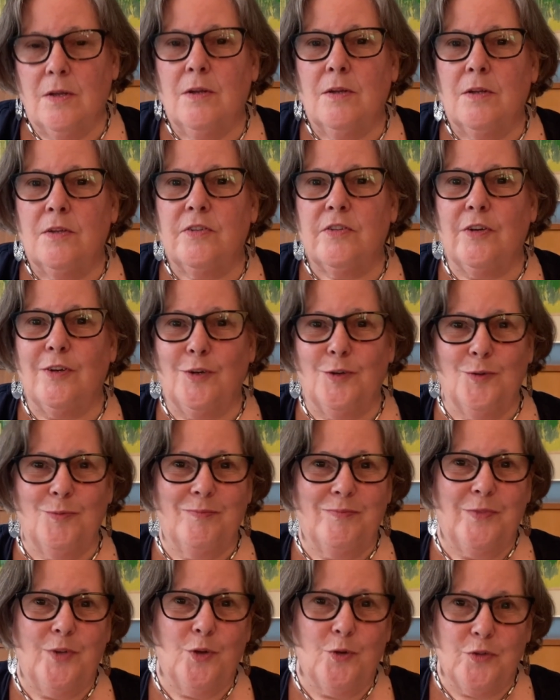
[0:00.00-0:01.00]
So,
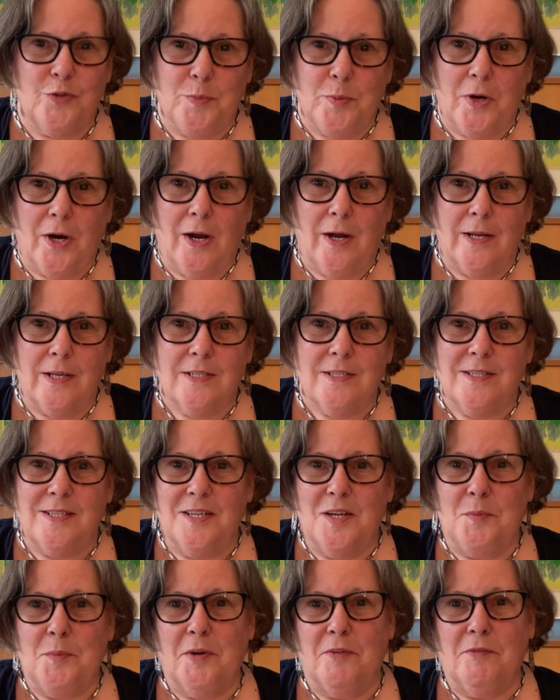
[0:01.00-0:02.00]
no surprise, the
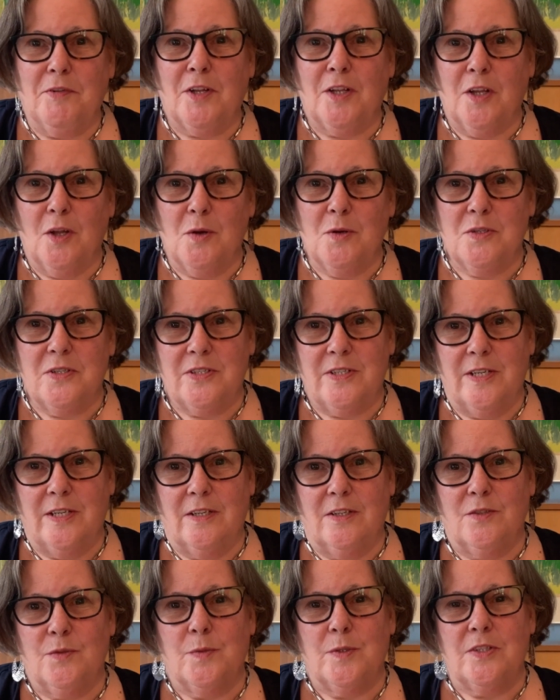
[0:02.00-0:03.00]
number of closed
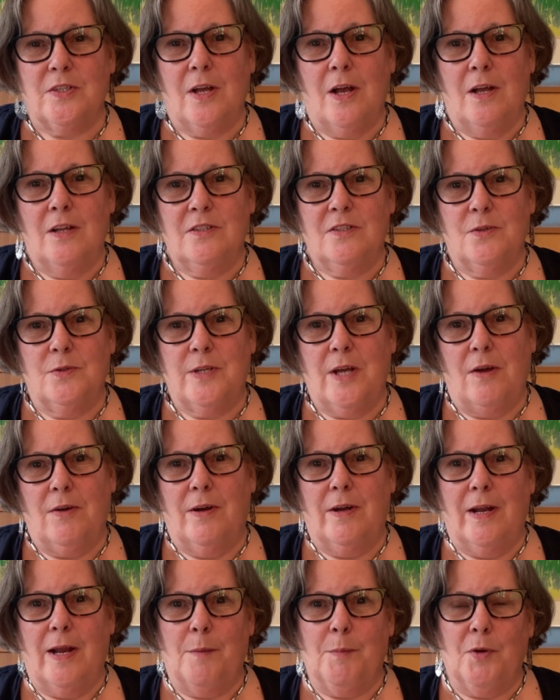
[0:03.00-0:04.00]
sales was also down
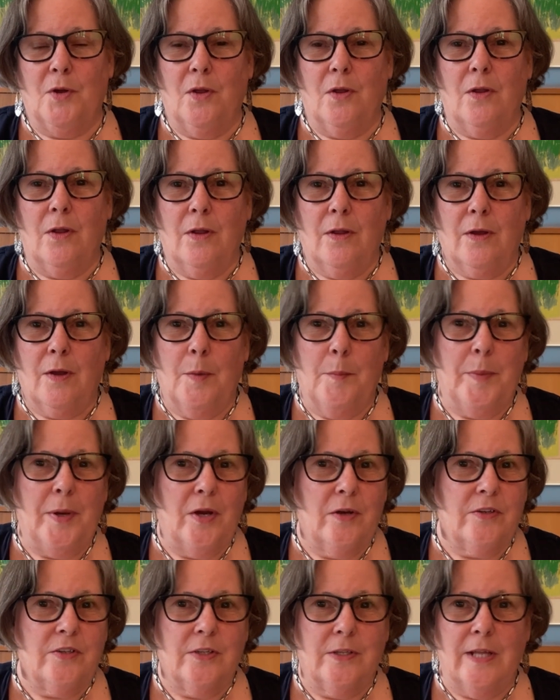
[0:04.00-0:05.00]
in April
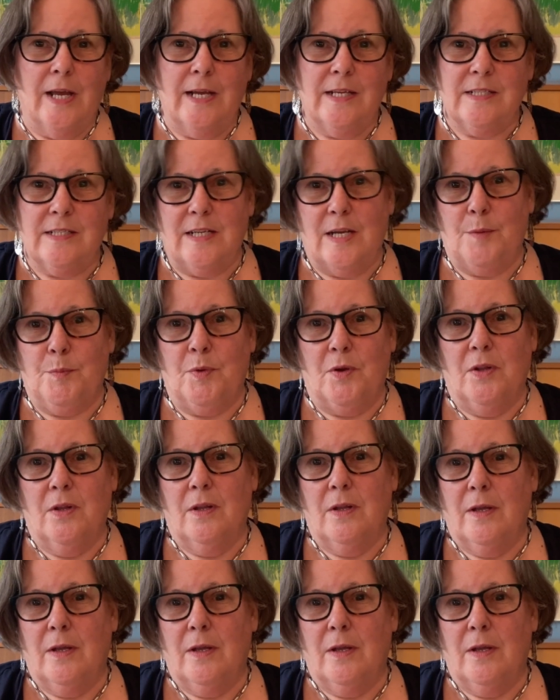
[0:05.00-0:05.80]
compared to last April,